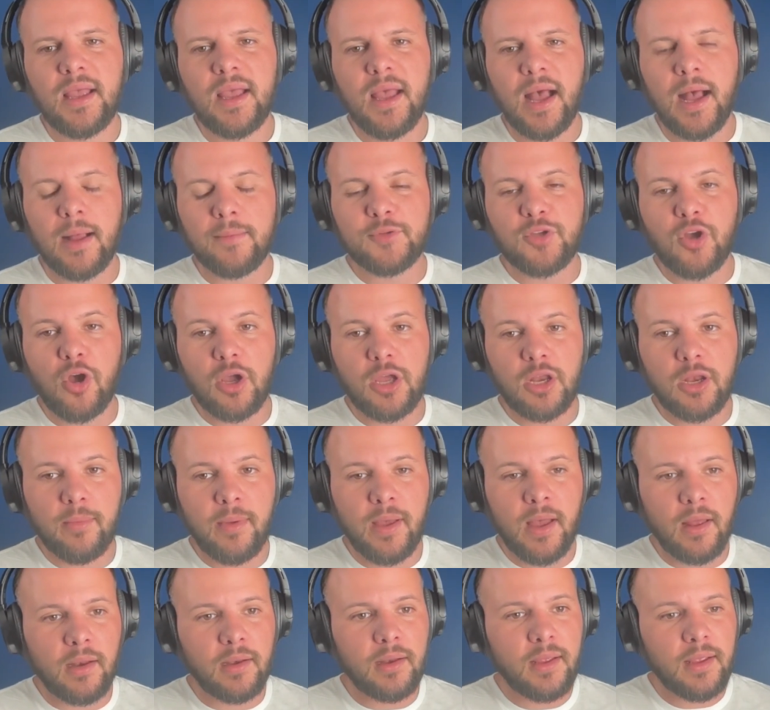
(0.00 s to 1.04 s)
I'm talking
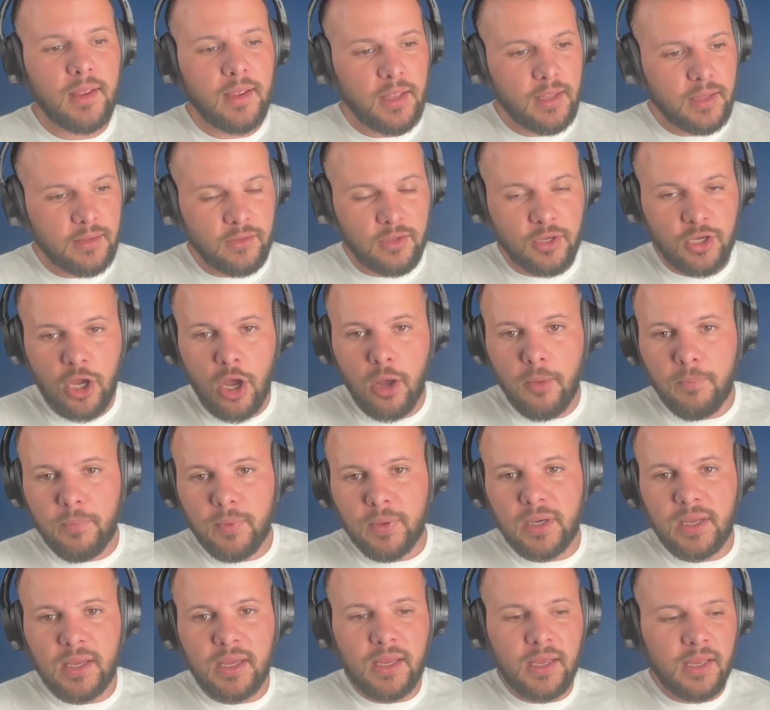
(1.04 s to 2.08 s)
about the
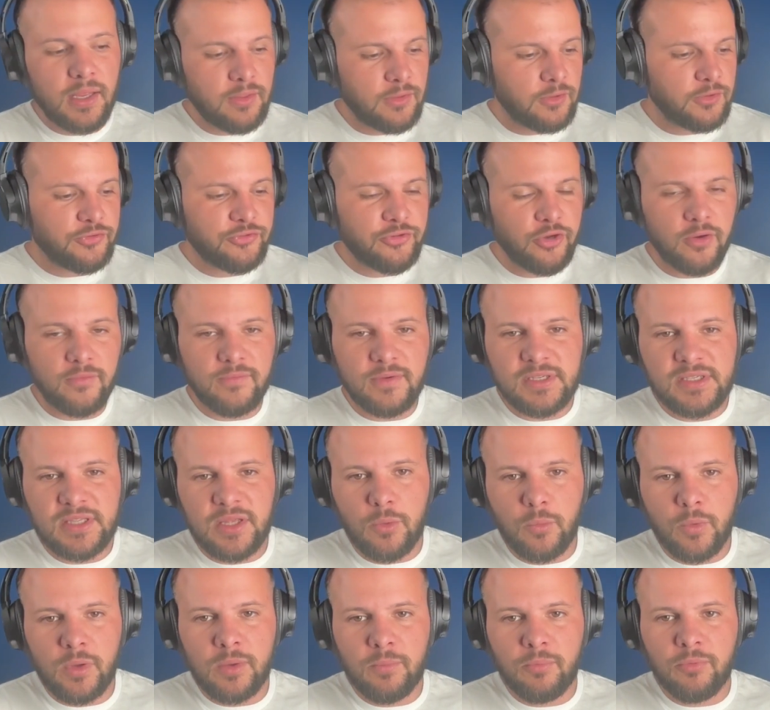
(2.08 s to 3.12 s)
company, the service that
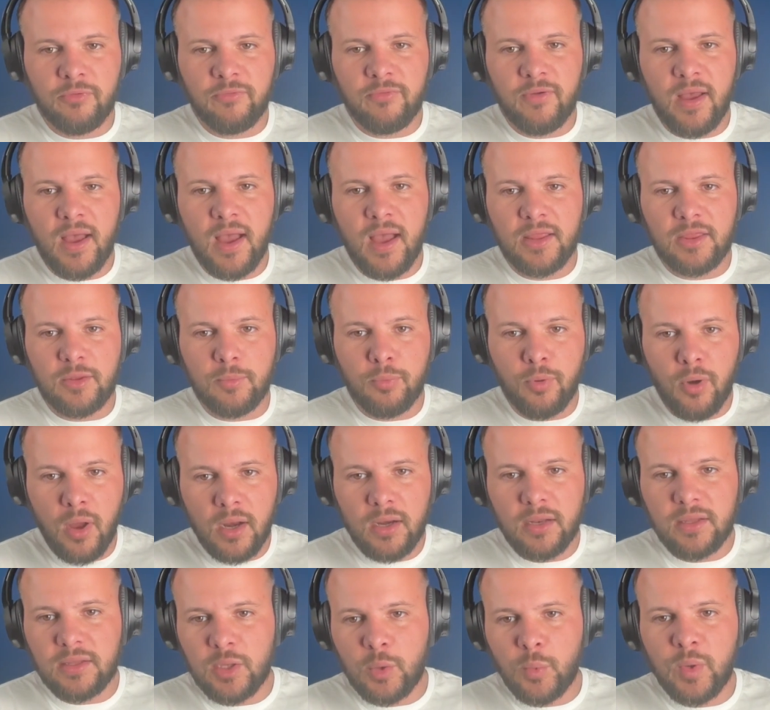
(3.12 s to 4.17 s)
we provide, the
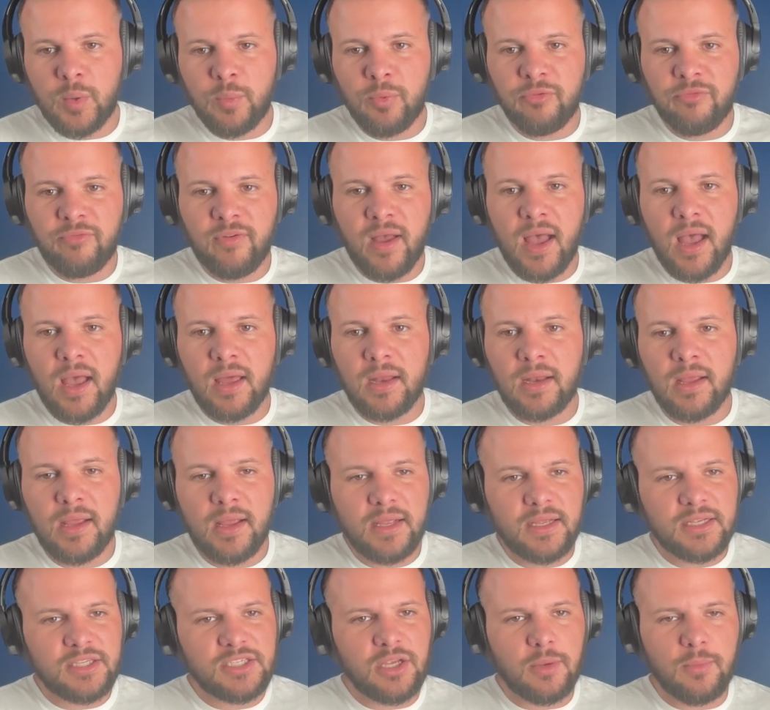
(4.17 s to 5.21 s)
product that we provide,
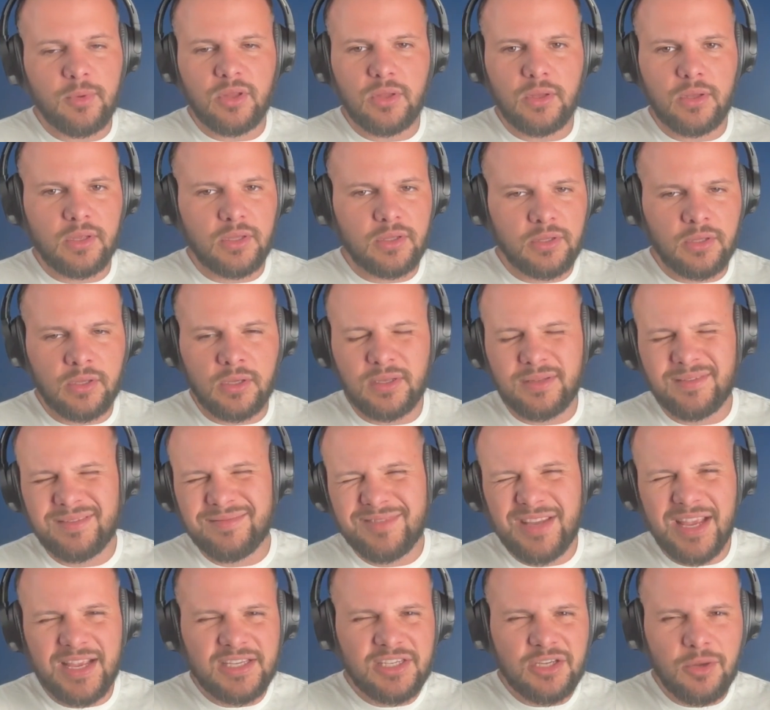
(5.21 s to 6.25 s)
some of the, the
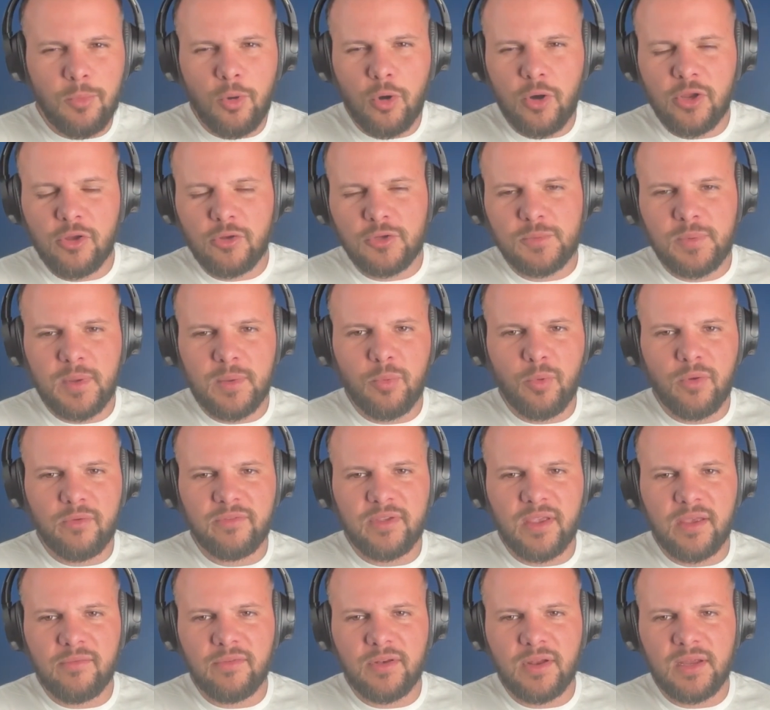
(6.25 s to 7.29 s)
testimonials people
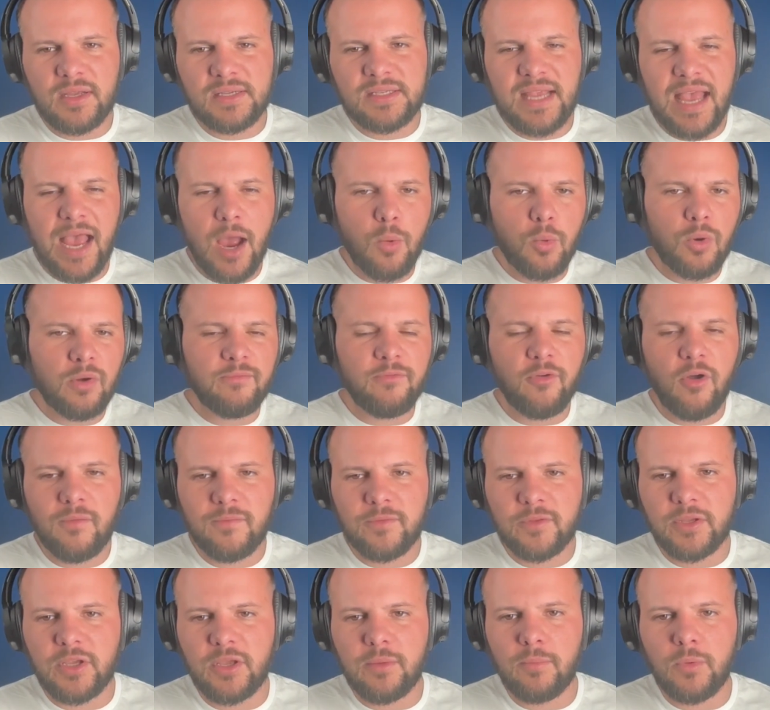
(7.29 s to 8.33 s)
have given us, how we're involved
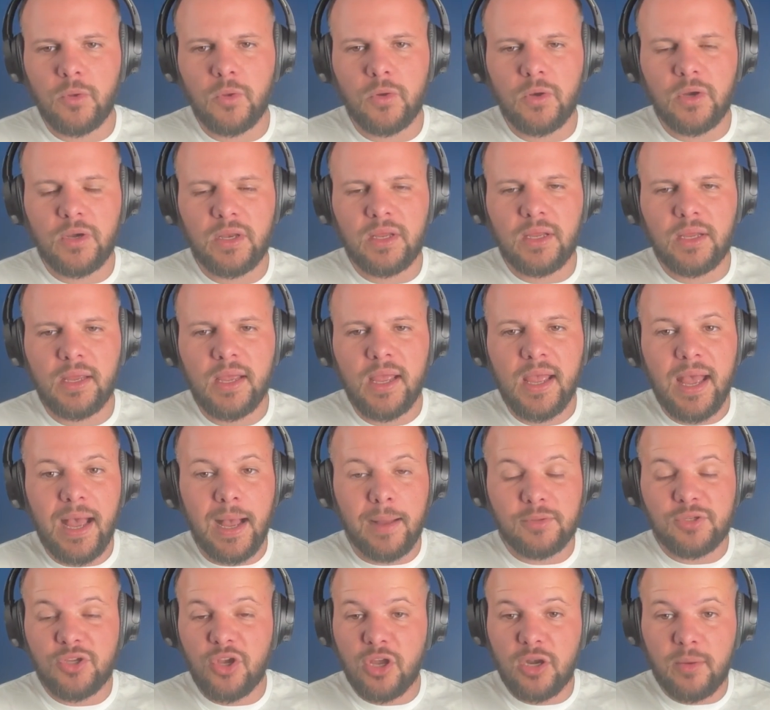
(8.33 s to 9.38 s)
with the community.
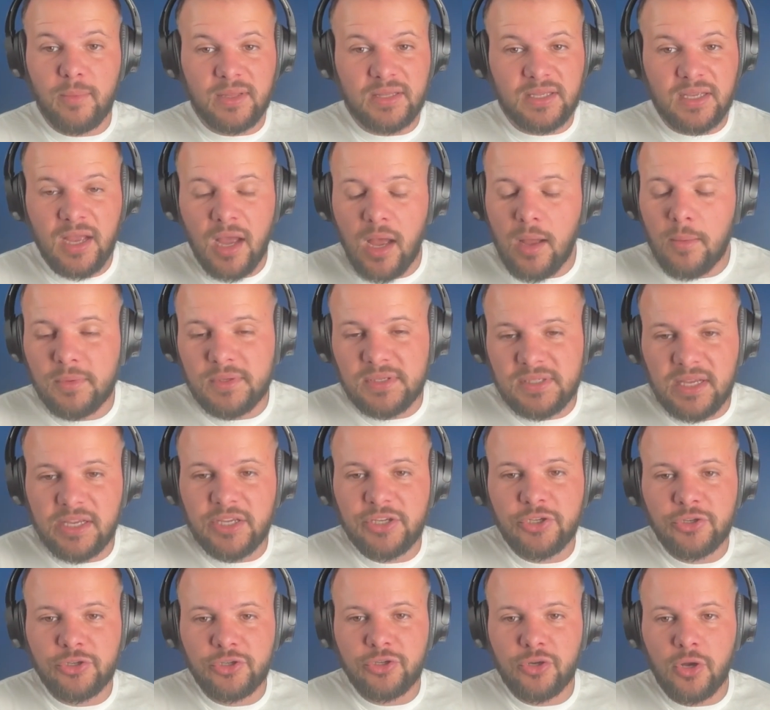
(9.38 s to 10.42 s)
I'm talking about the
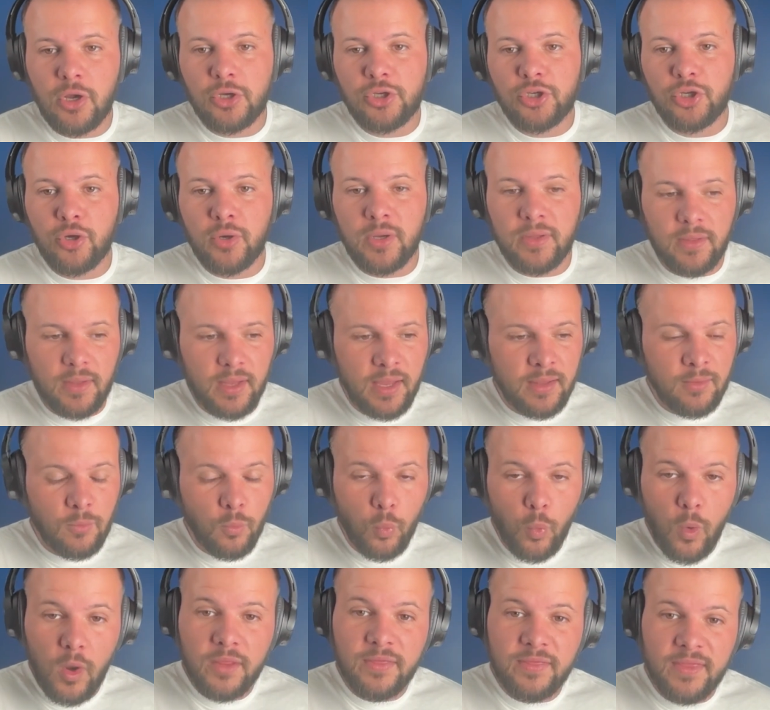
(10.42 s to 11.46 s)
compensation structure and,
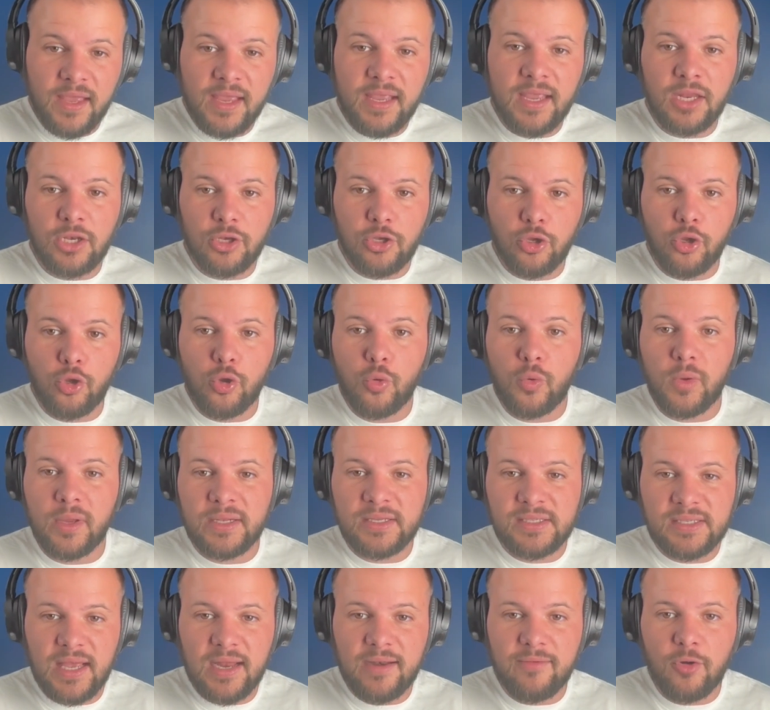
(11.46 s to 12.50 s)
and what they can do
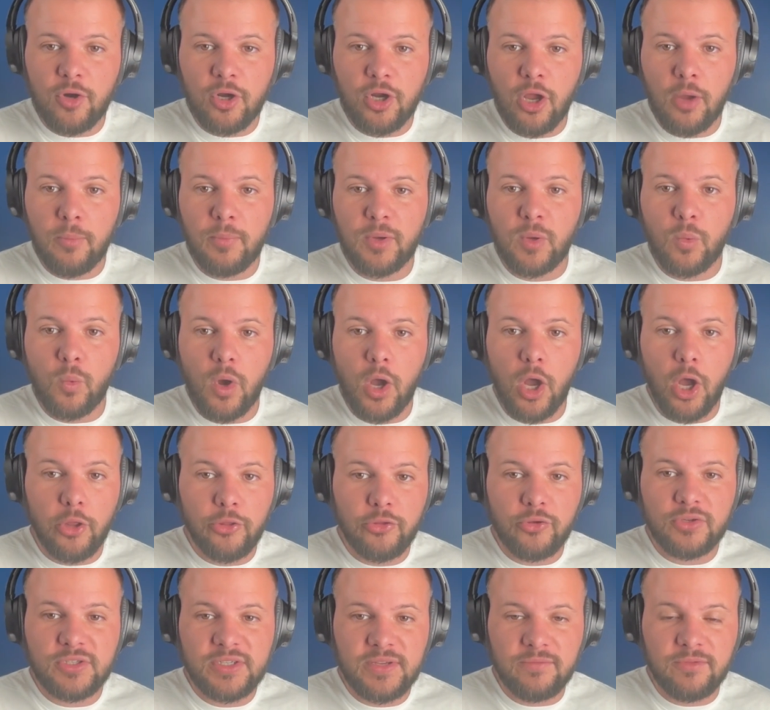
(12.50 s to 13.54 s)
inside of our company, what
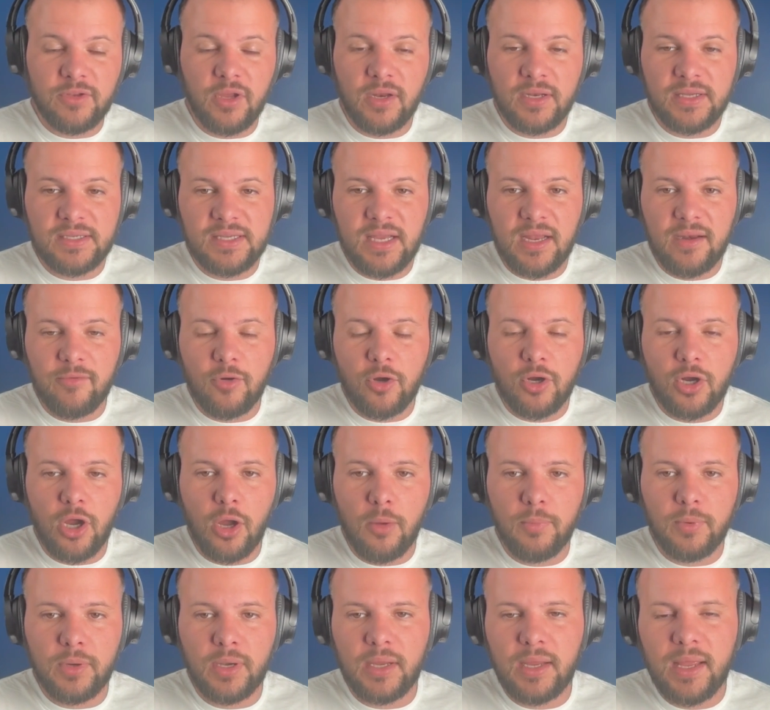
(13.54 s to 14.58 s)
others have done inside of our
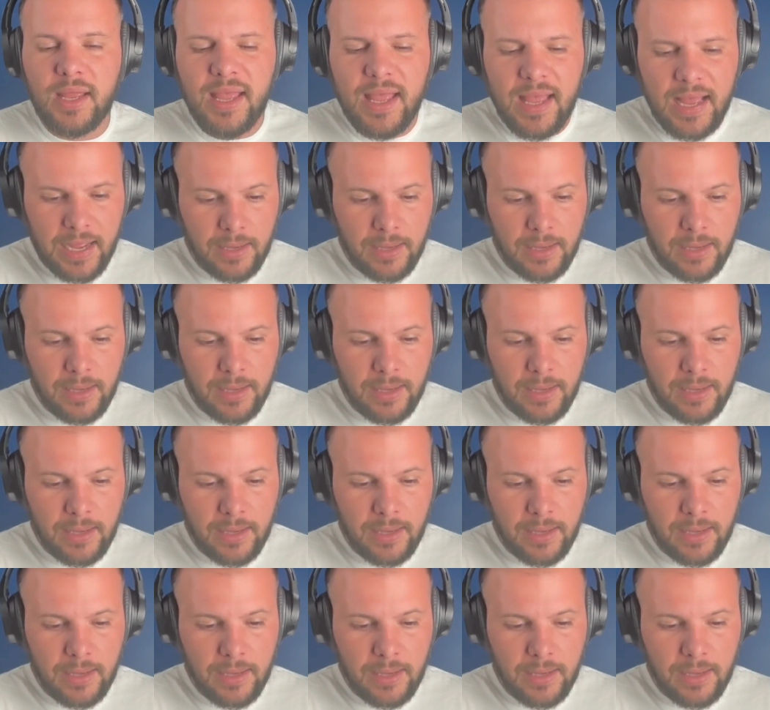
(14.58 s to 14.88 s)
company.